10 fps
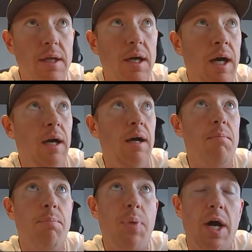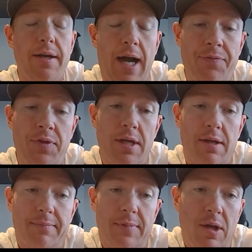Um, but I think
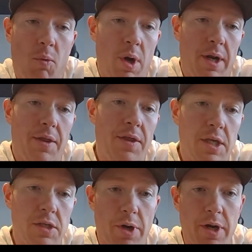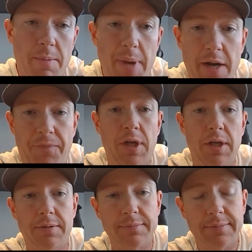one of the things we're going to
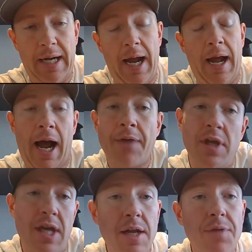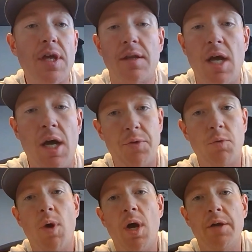benefit, I, I, think anything in the health and
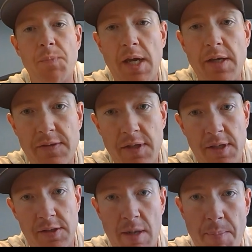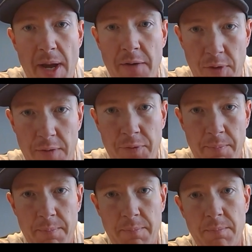wellness space is going to benefit
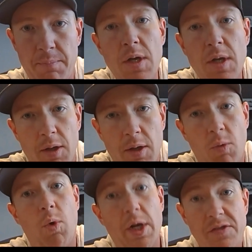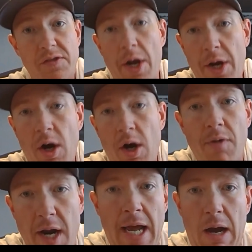from what's going on
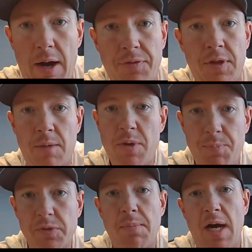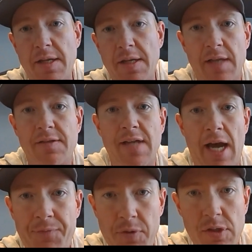right now. I think people's mindsets
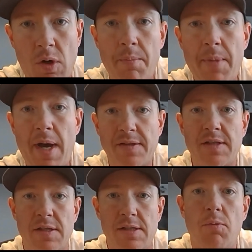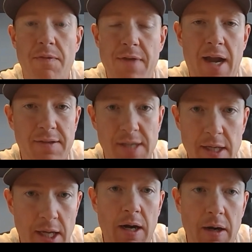after this whole mess is that we've got to take
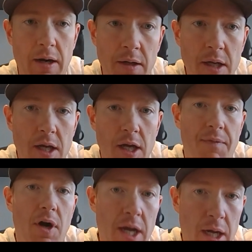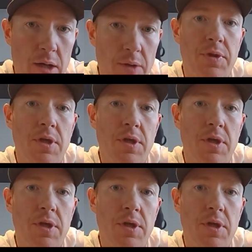care of our health.